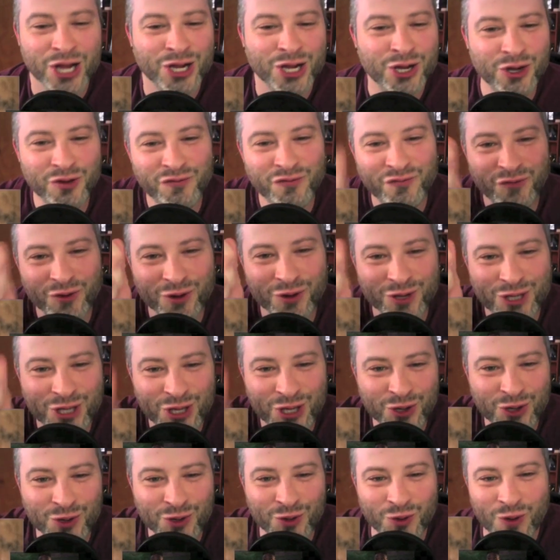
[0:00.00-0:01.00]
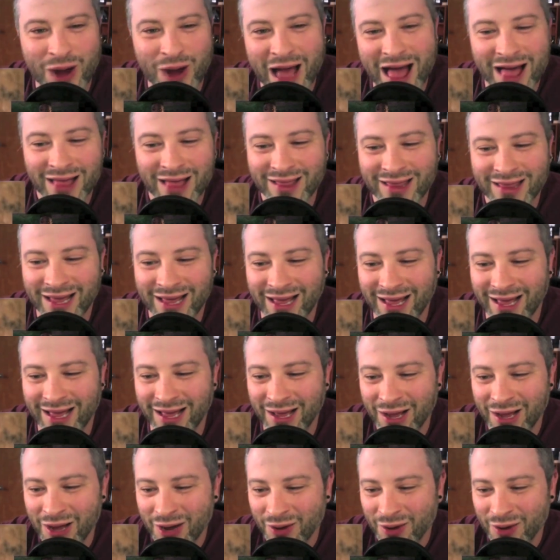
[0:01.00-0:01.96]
Good for you, Ella.